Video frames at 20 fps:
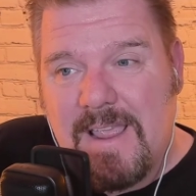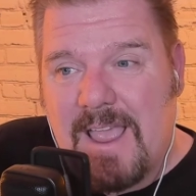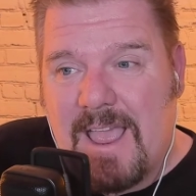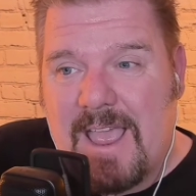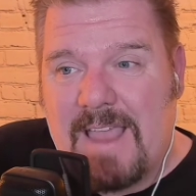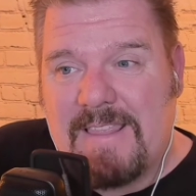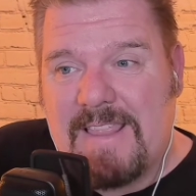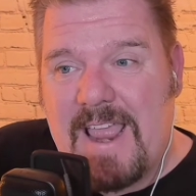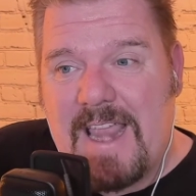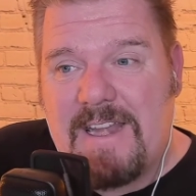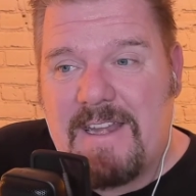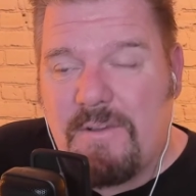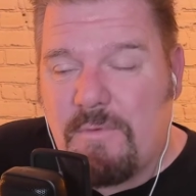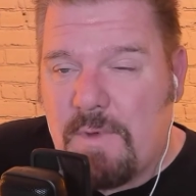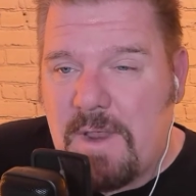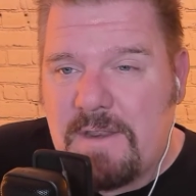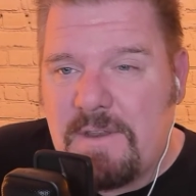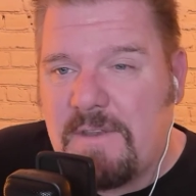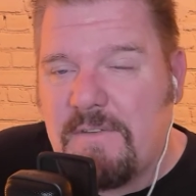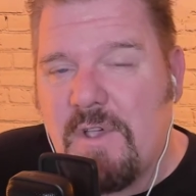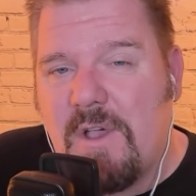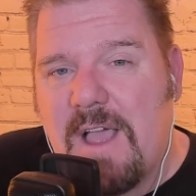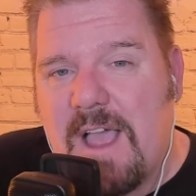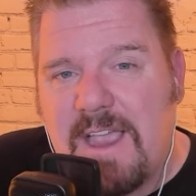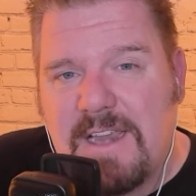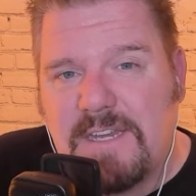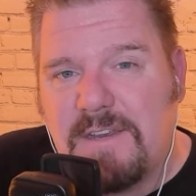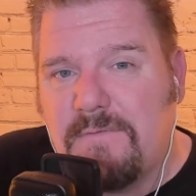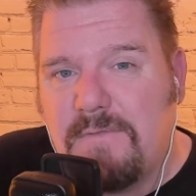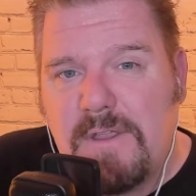And then when you've got
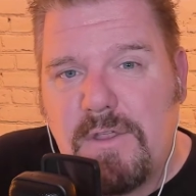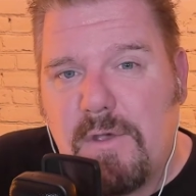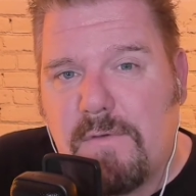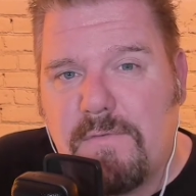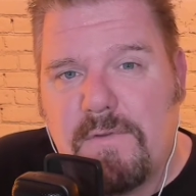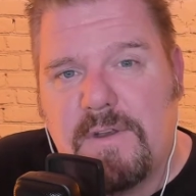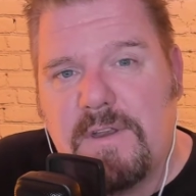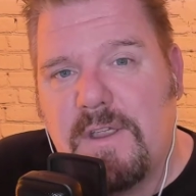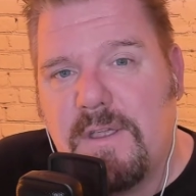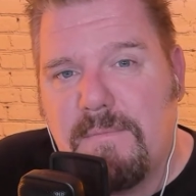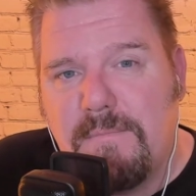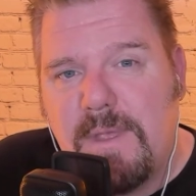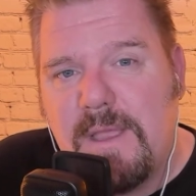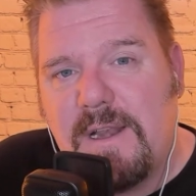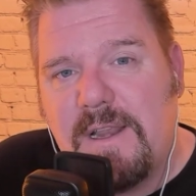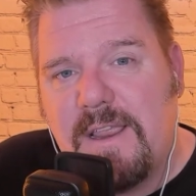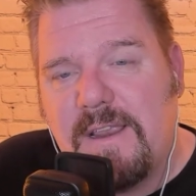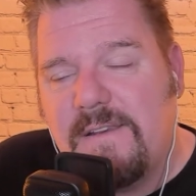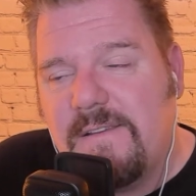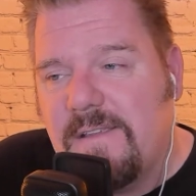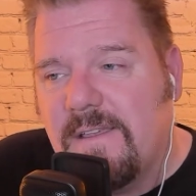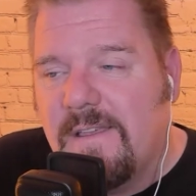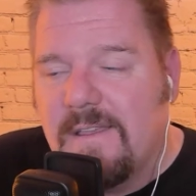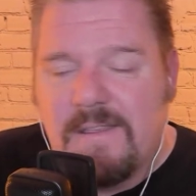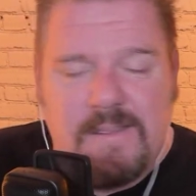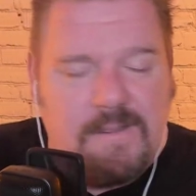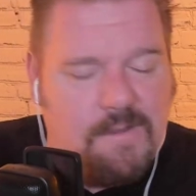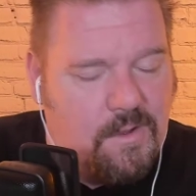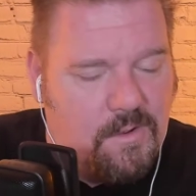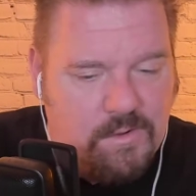ITV offering you $1 million,
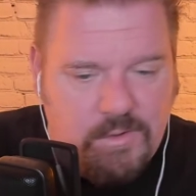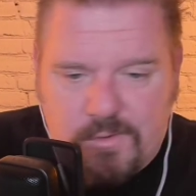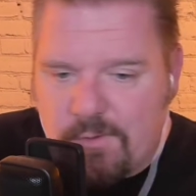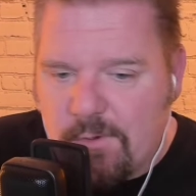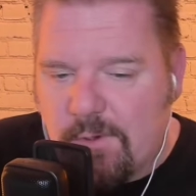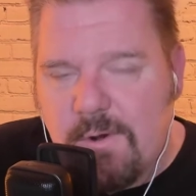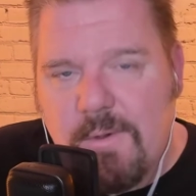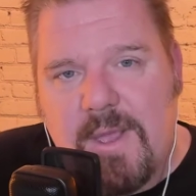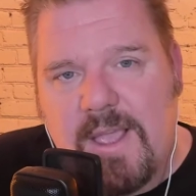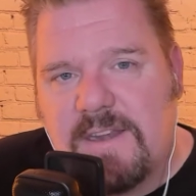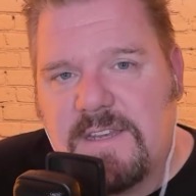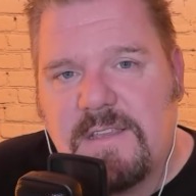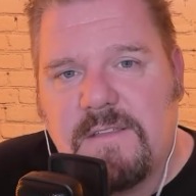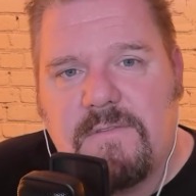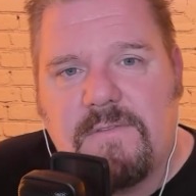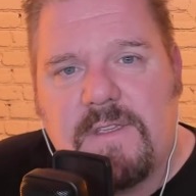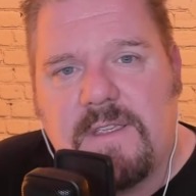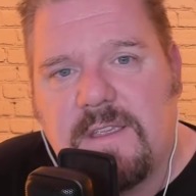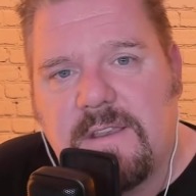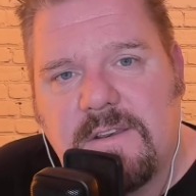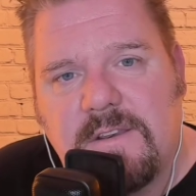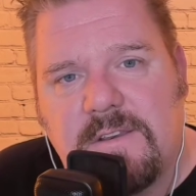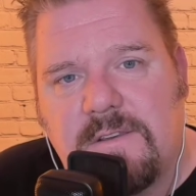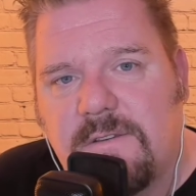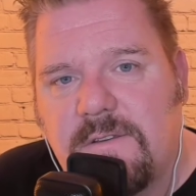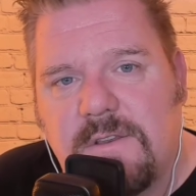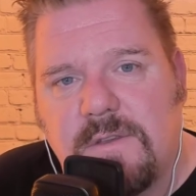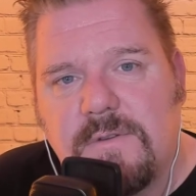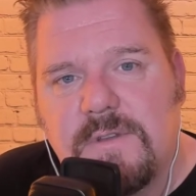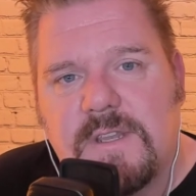go to ITV and
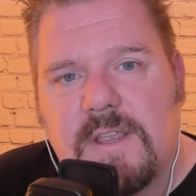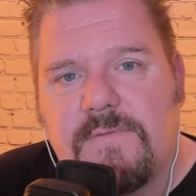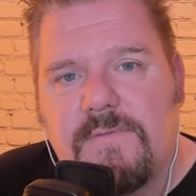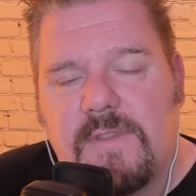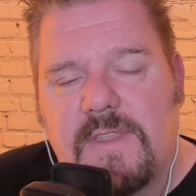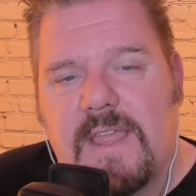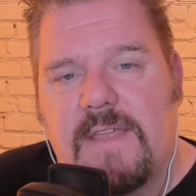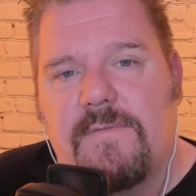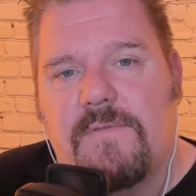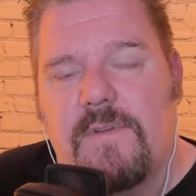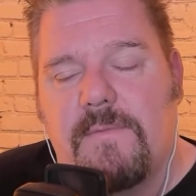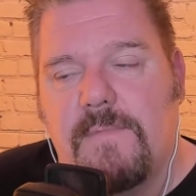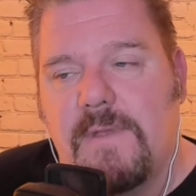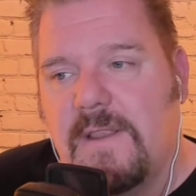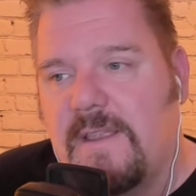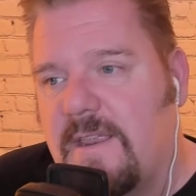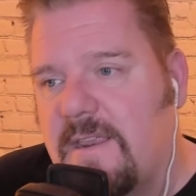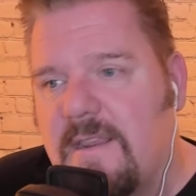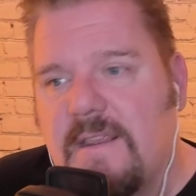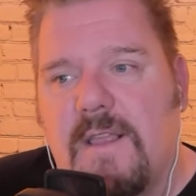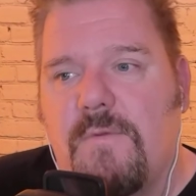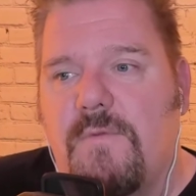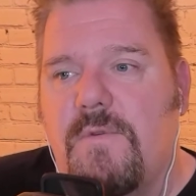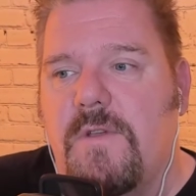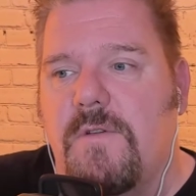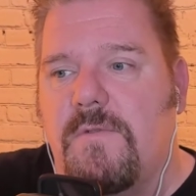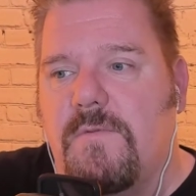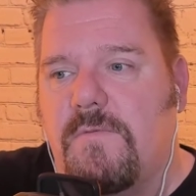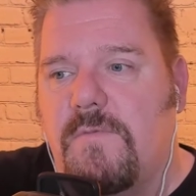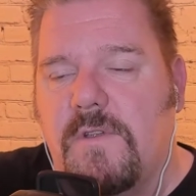do stuff for them for $1 million
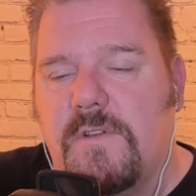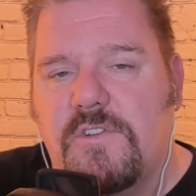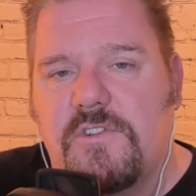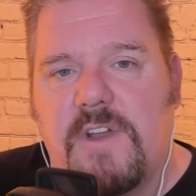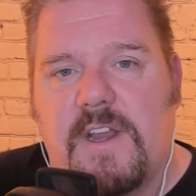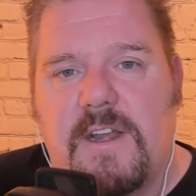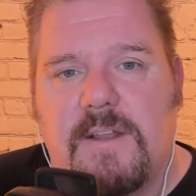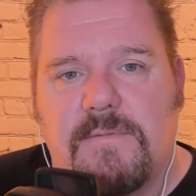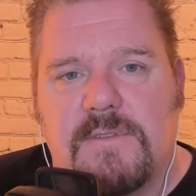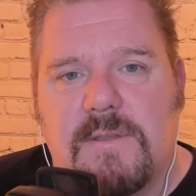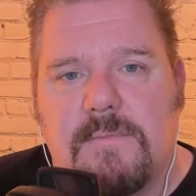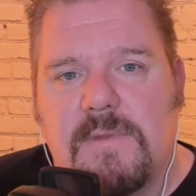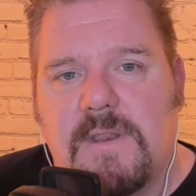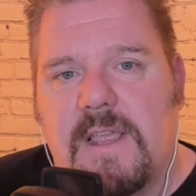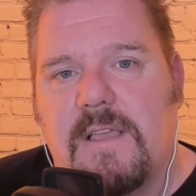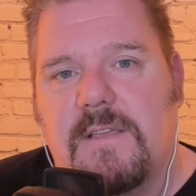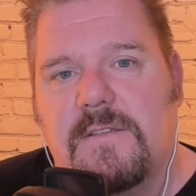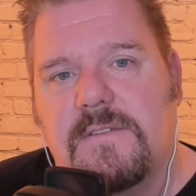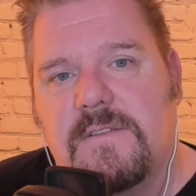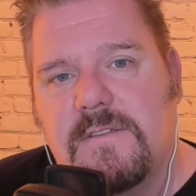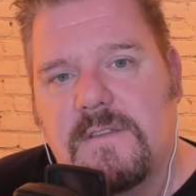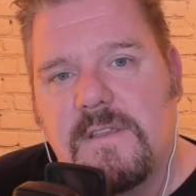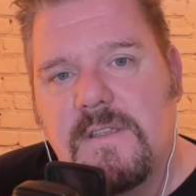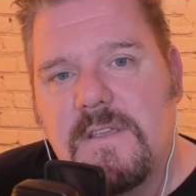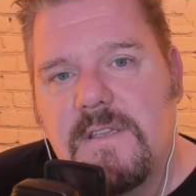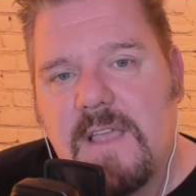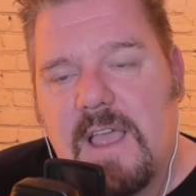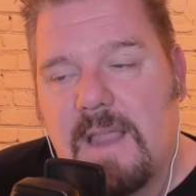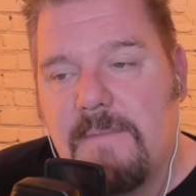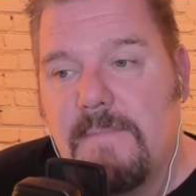and we'll train up somebody else
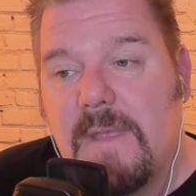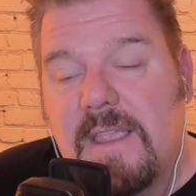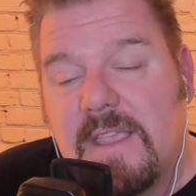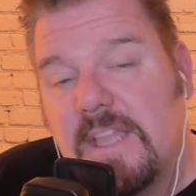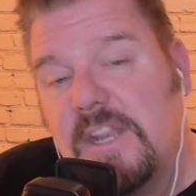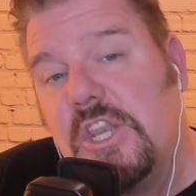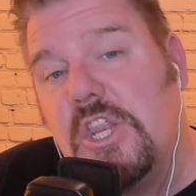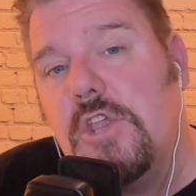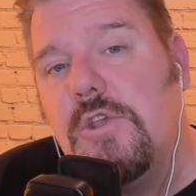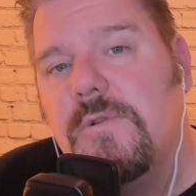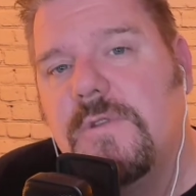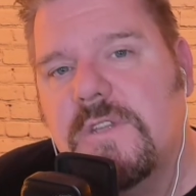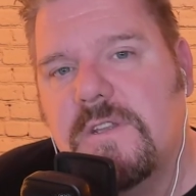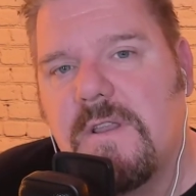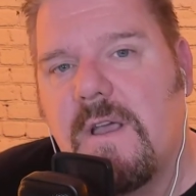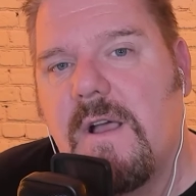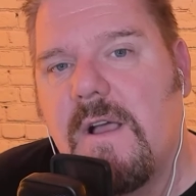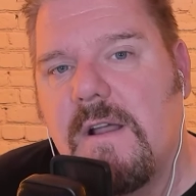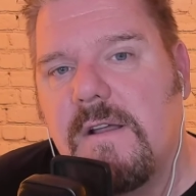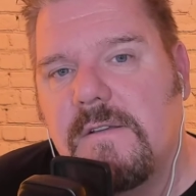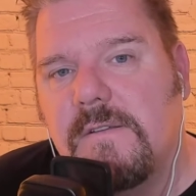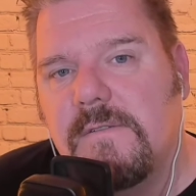and make a new star.